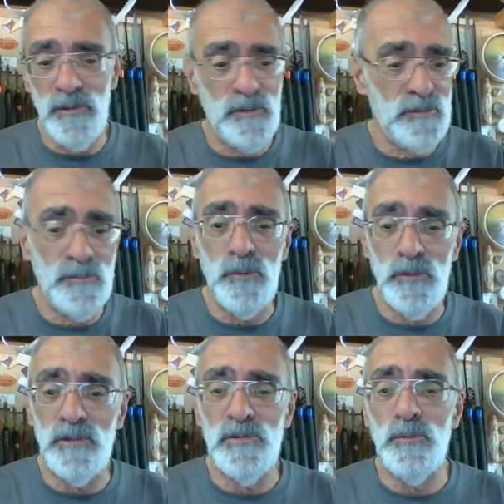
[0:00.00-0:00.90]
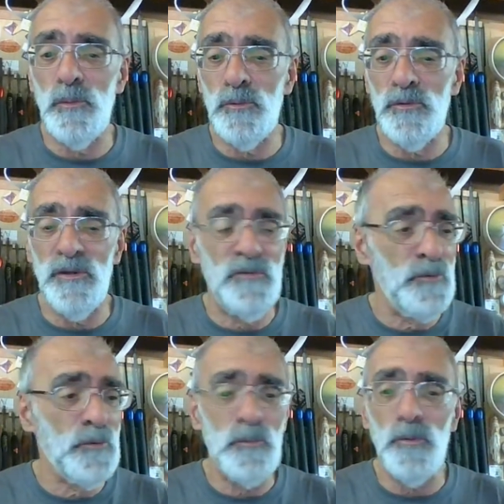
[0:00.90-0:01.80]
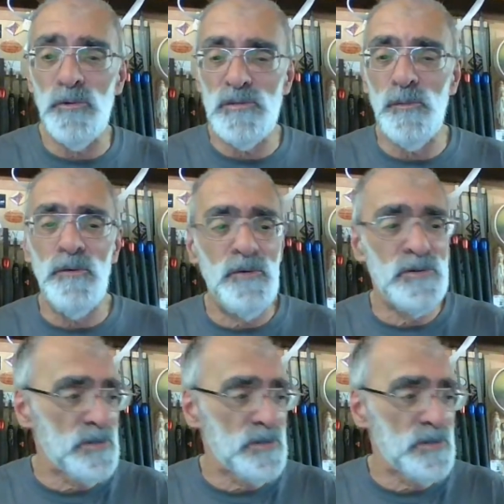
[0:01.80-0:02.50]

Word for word: and won't get too bored if you're a more experienced